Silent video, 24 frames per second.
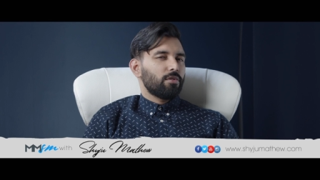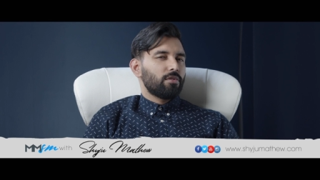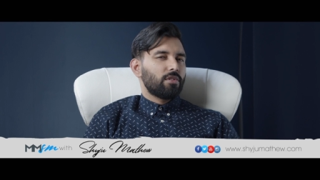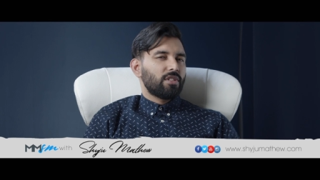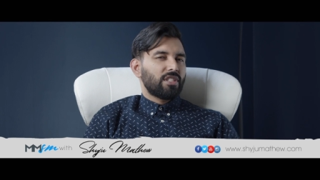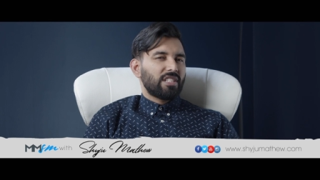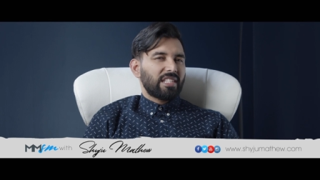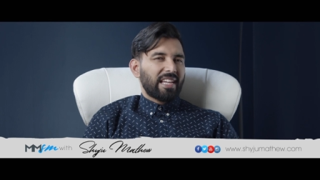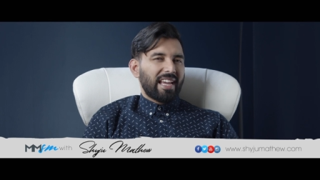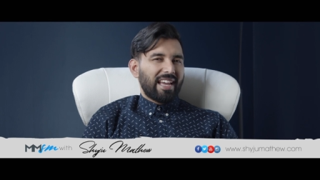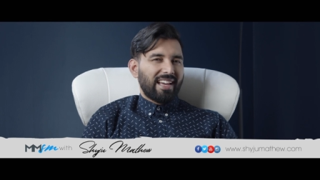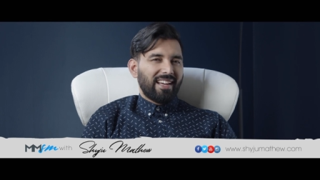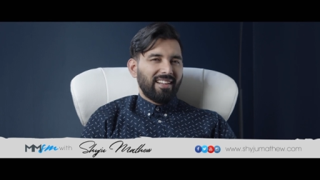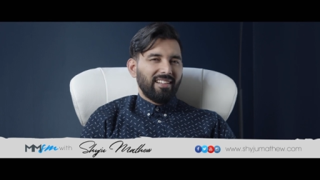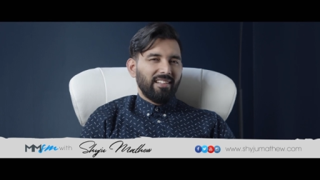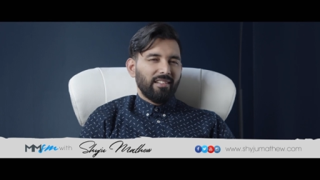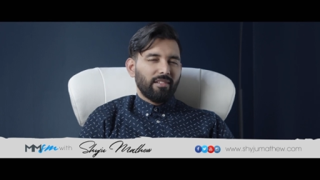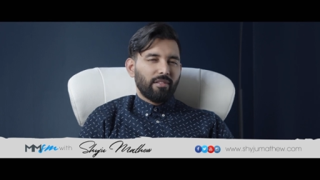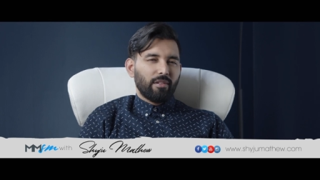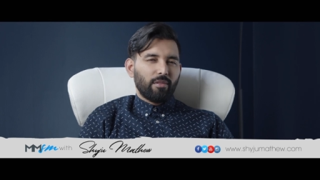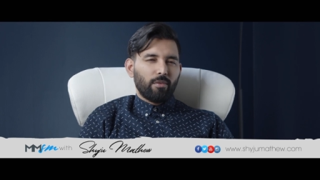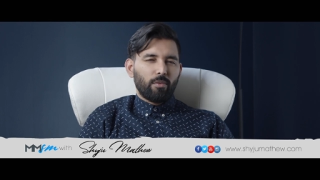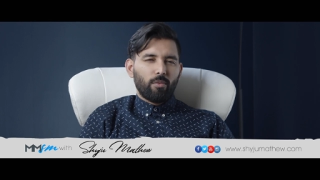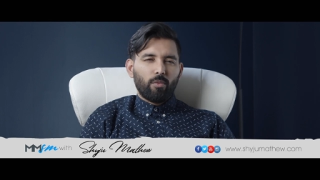to share
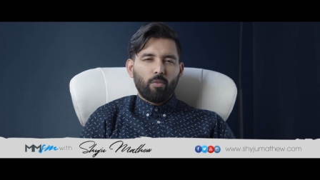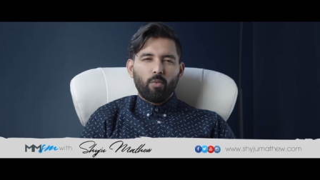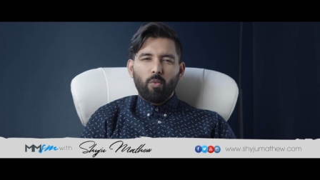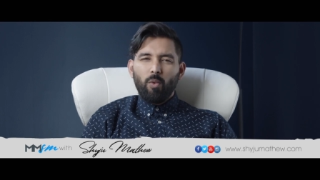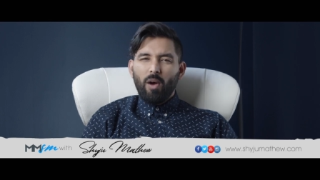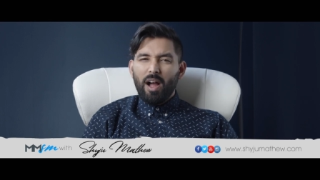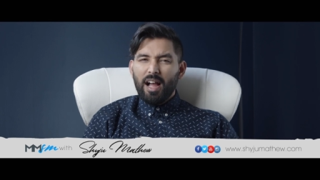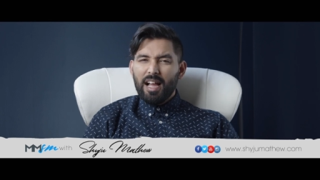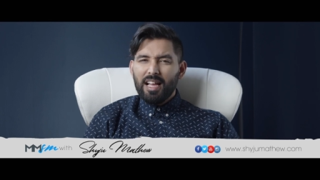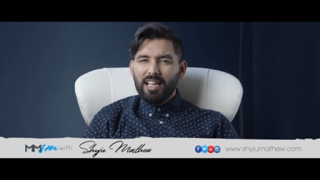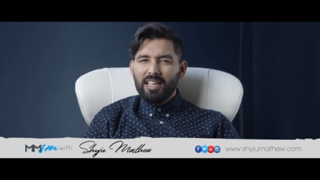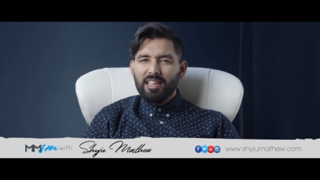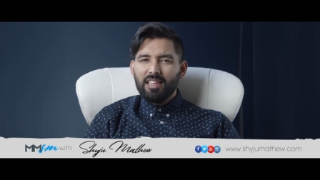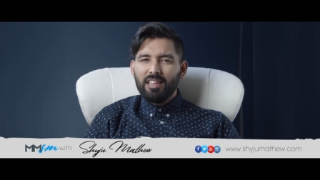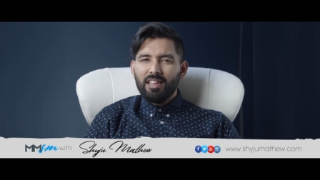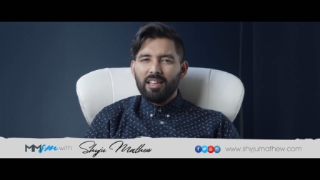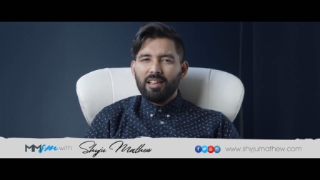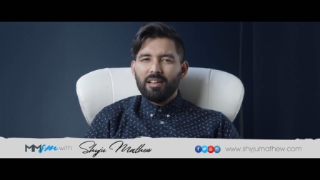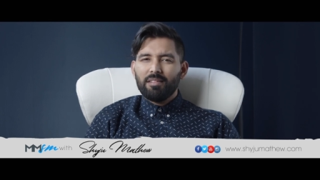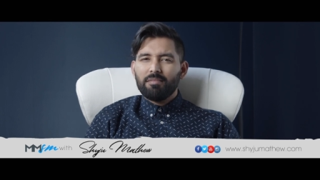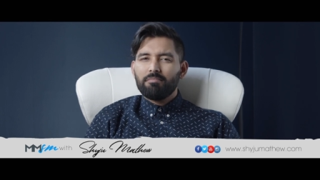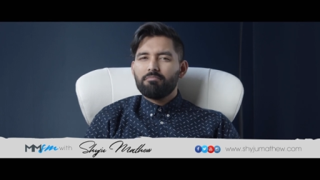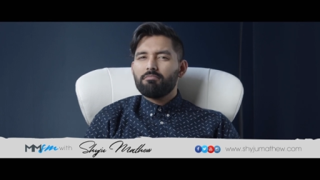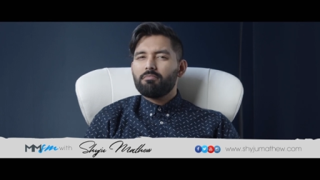why
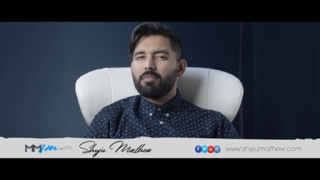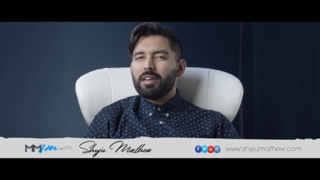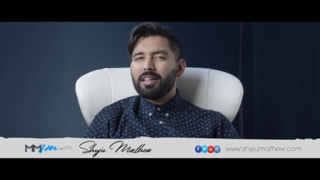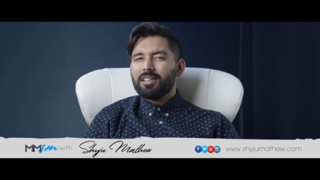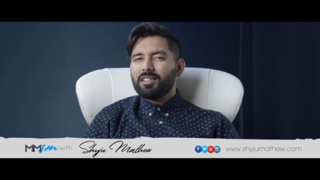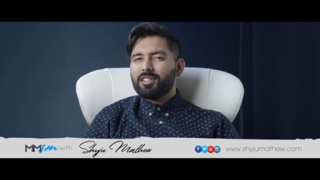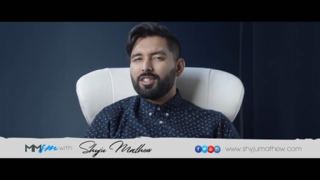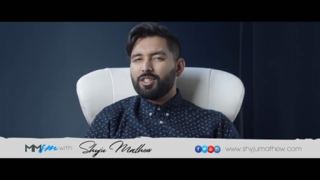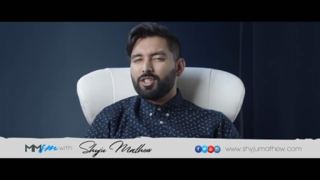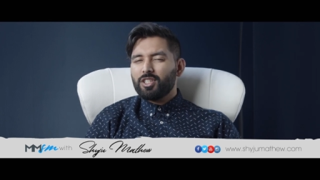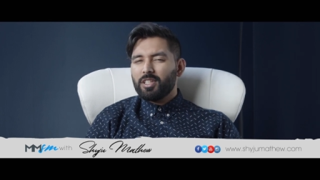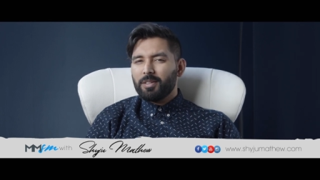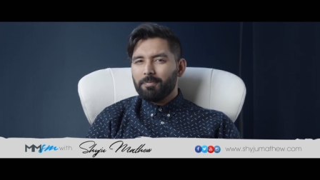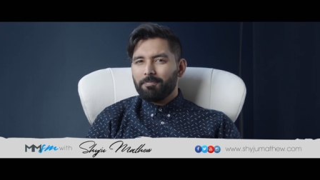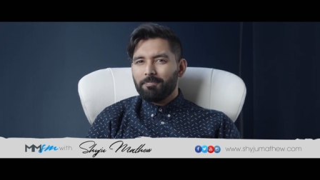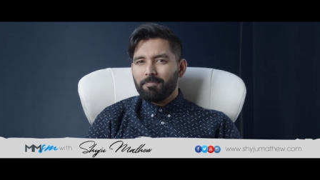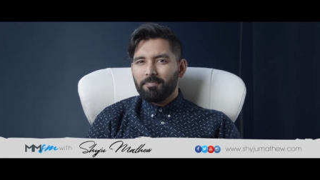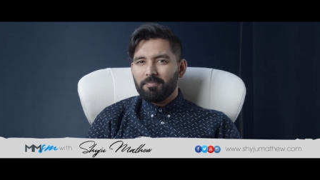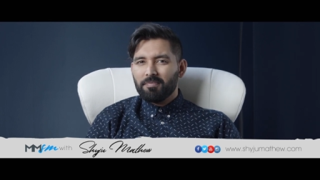mentorship.